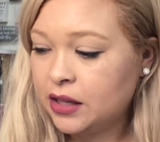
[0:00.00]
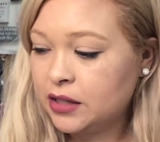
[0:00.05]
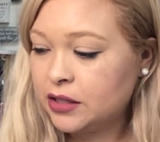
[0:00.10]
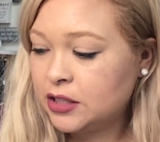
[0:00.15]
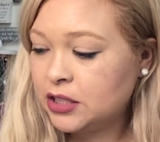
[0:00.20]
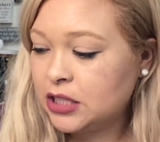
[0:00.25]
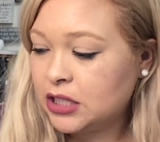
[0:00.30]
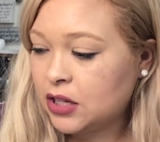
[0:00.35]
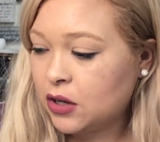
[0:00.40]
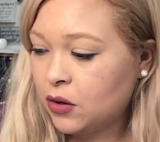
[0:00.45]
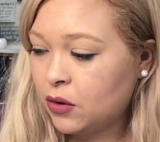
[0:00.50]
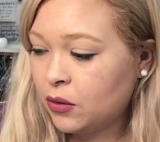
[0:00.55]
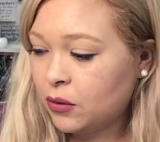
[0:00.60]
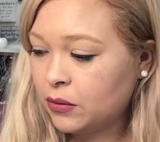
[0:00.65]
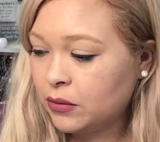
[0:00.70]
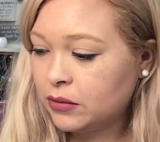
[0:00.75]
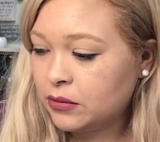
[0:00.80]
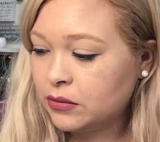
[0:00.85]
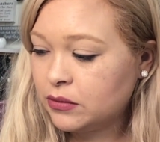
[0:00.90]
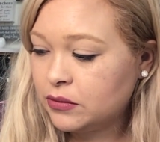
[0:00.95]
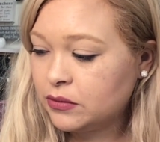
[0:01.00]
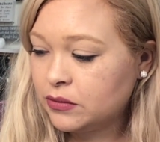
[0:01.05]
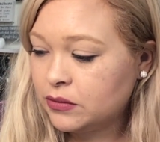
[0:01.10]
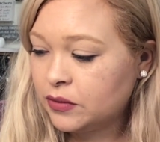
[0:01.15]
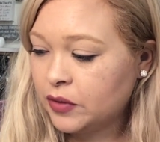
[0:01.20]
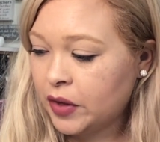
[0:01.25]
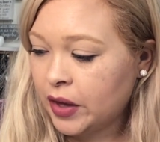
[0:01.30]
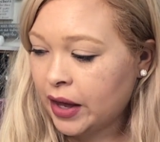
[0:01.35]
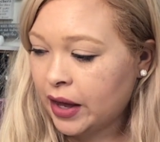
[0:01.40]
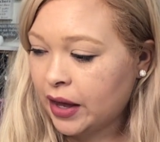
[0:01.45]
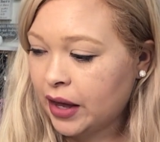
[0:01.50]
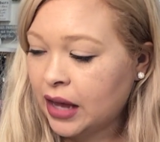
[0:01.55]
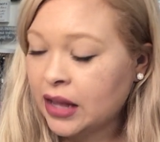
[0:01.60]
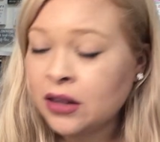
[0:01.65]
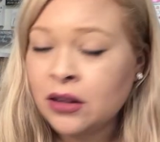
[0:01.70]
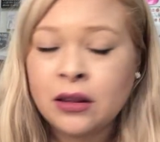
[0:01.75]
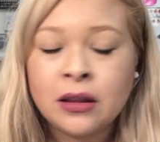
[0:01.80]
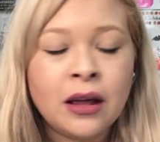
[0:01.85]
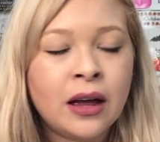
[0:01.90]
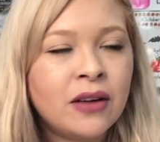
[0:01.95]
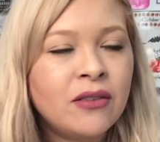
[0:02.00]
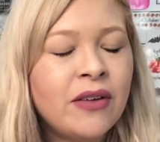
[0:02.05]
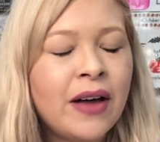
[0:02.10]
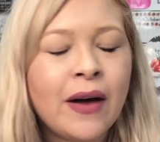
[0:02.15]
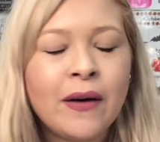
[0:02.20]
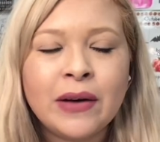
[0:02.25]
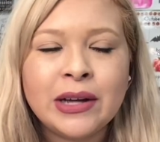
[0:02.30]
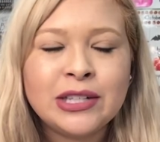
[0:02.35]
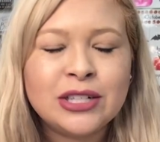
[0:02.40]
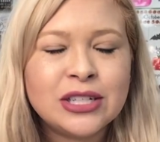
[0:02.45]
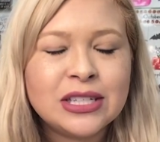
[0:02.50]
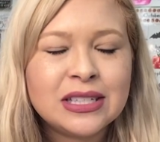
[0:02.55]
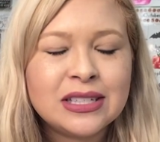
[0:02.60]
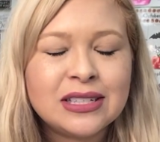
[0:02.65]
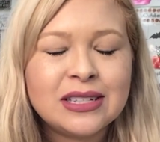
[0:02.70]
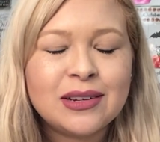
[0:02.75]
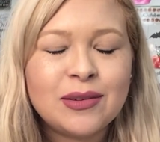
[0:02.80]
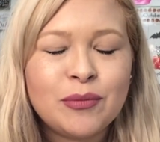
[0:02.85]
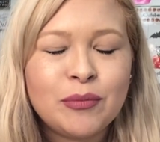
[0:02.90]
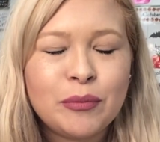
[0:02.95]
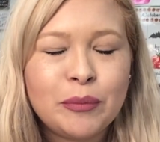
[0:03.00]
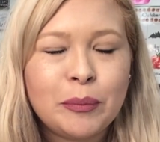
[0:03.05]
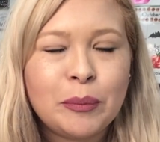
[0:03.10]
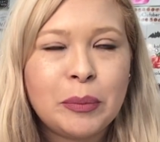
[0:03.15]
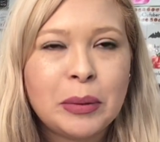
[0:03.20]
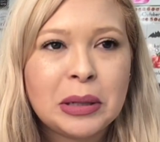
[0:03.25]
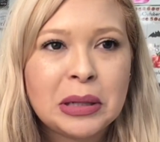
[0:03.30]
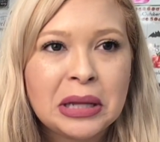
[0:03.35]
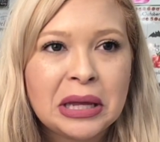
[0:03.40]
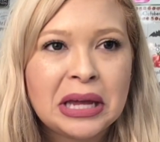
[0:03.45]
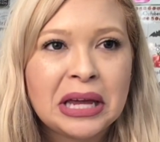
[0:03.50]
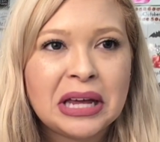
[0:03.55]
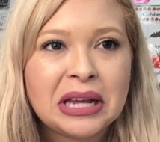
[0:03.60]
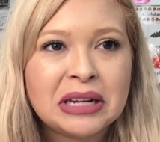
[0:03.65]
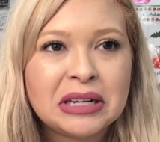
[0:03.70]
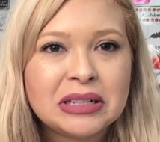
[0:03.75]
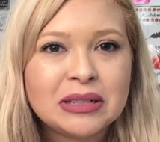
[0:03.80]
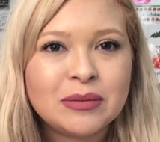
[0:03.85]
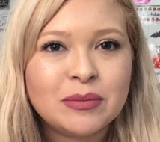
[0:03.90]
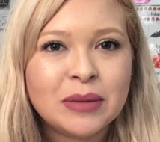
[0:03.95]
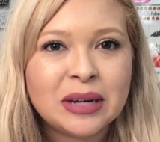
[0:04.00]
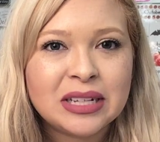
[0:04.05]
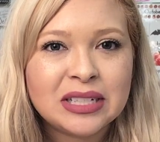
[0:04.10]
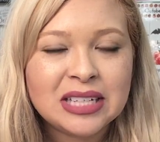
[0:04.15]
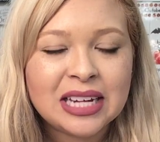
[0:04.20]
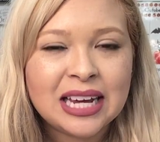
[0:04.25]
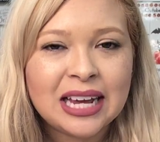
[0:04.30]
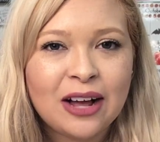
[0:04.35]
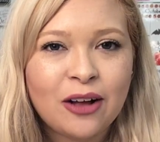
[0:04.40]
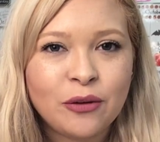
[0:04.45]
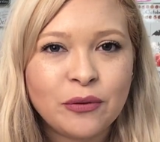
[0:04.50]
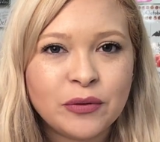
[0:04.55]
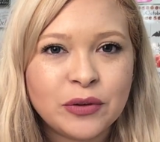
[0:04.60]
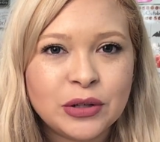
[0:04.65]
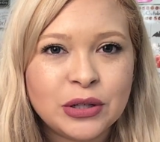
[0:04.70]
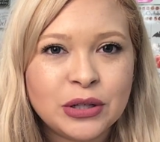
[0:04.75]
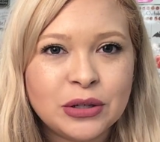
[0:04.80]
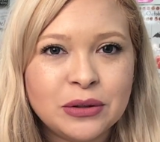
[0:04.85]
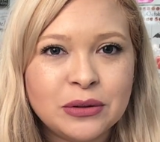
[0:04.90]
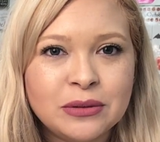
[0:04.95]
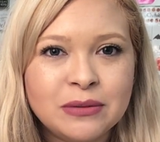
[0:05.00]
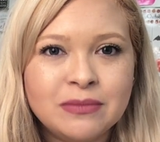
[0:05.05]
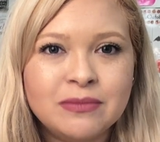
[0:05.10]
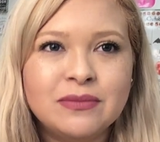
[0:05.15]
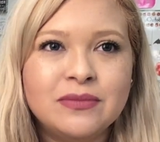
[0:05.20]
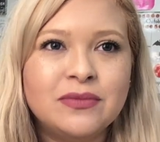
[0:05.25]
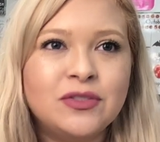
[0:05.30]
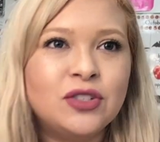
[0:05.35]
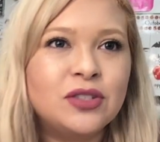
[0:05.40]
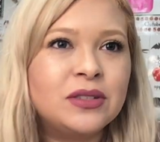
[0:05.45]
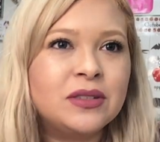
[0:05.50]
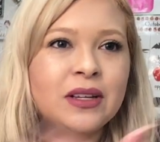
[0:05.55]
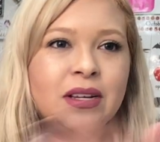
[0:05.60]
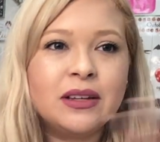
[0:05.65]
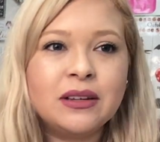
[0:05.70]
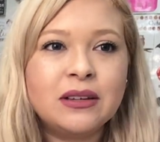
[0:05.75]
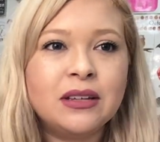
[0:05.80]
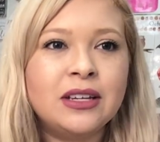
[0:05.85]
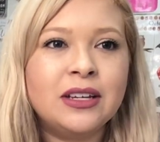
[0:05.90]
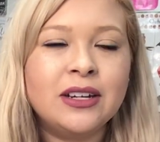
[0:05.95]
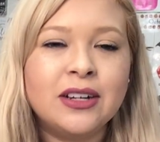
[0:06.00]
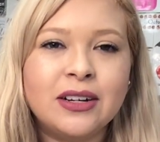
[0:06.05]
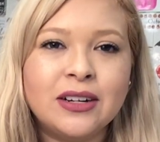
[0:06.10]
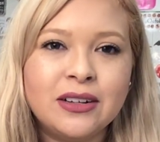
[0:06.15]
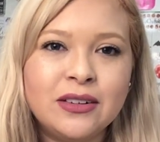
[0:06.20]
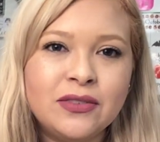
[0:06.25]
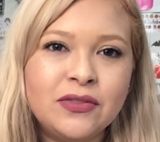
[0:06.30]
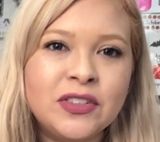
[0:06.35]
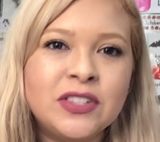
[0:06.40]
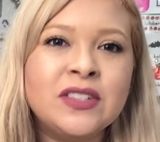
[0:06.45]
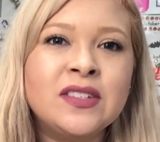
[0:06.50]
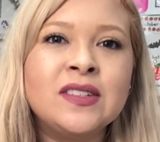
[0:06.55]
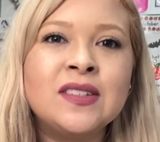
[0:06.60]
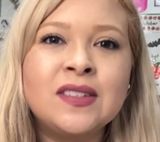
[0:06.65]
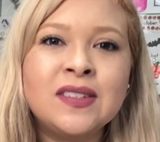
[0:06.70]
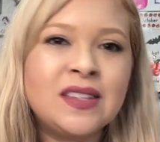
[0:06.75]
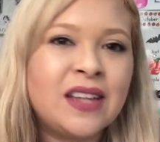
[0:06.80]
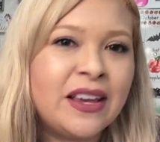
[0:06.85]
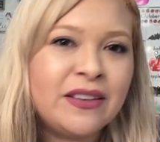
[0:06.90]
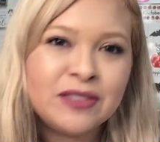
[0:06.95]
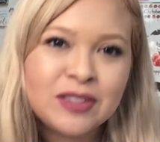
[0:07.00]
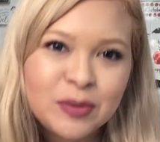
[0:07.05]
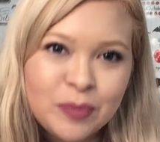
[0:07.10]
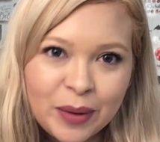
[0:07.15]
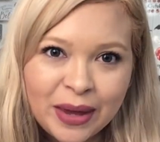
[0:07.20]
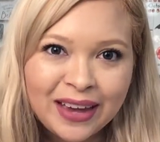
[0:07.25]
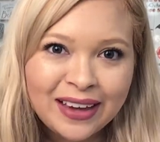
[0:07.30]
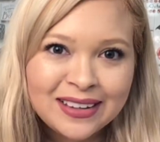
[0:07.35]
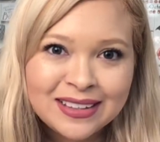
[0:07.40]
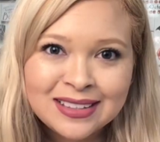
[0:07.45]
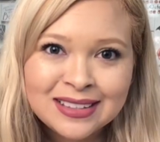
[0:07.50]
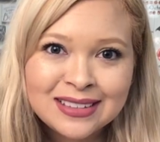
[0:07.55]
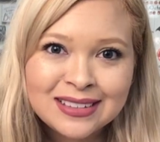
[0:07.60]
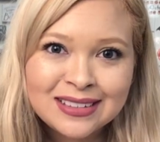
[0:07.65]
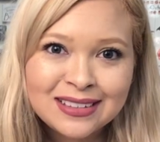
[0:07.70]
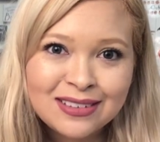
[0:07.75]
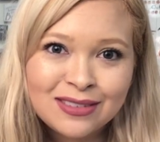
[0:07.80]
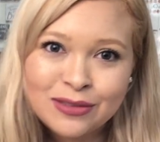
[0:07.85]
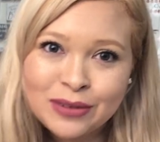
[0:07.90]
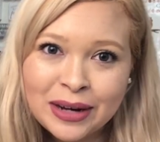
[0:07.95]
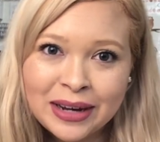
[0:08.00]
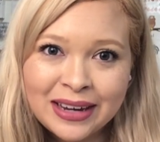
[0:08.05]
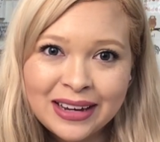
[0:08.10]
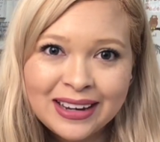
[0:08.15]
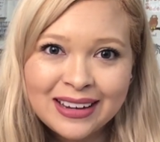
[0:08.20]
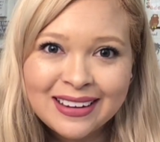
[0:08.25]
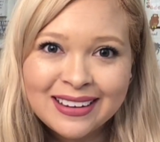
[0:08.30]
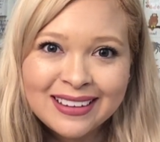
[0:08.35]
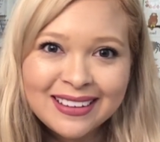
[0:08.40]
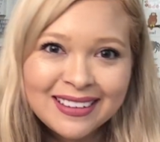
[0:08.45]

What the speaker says: So, yeah, I love how I just planned my day out for you. Just like here, this is a safe space, right?